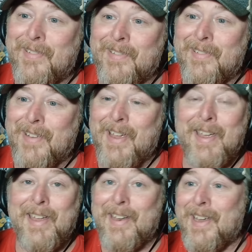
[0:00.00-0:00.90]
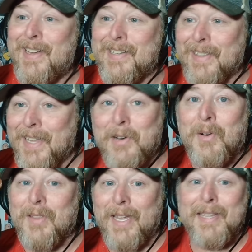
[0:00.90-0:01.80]
And, and,
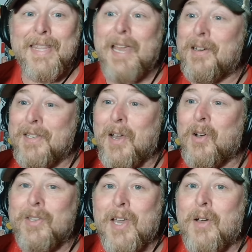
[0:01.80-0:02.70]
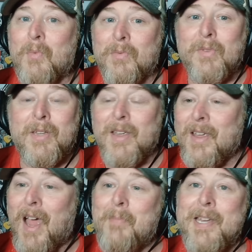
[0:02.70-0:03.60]
literally they they're they
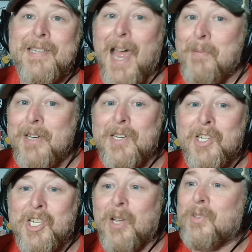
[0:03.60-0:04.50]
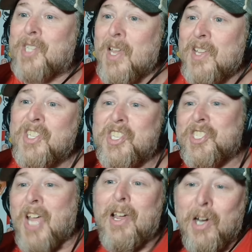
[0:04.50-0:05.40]
I mean Diamond DeShields
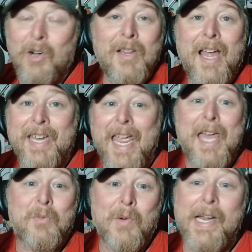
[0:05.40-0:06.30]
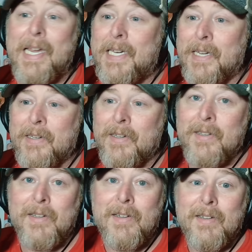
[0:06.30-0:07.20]
stuck her like Ed Reed.
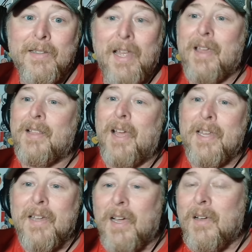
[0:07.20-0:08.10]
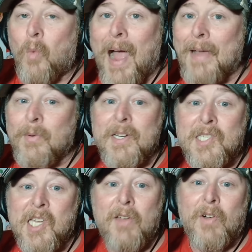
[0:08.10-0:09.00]
Like like a wide
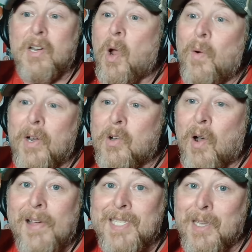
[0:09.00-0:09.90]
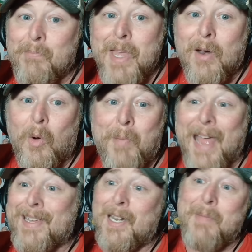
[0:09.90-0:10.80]
receiver going across the middle
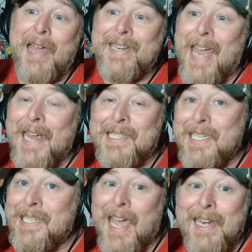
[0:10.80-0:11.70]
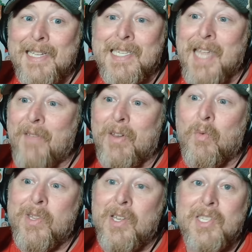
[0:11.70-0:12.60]
back in about 1997
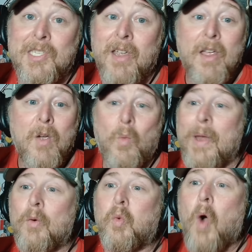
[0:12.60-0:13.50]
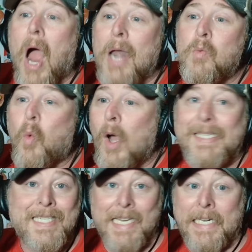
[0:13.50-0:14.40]
when you when Rod
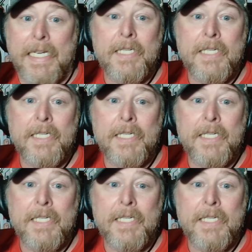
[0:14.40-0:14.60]
Woodson